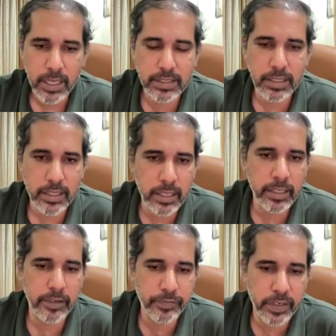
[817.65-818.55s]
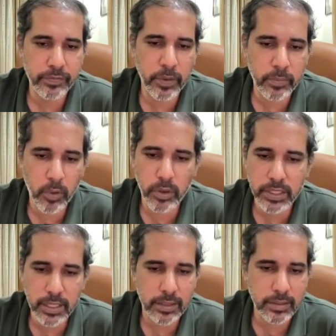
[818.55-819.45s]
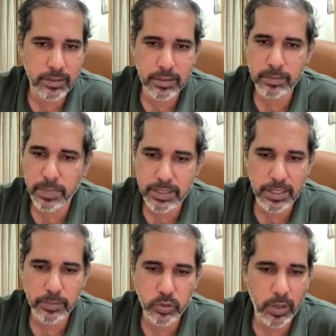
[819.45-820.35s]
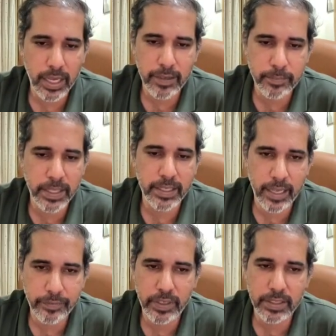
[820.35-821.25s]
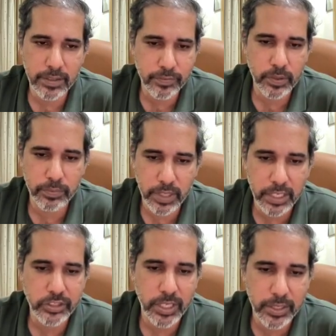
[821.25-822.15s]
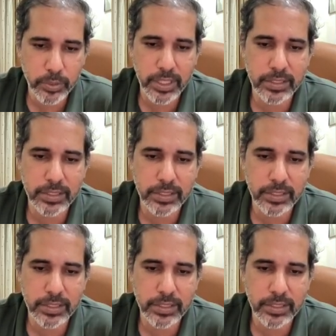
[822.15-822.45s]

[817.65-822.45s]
It's a little different from all the other turn-based games. So I have played everything from Raid Shadow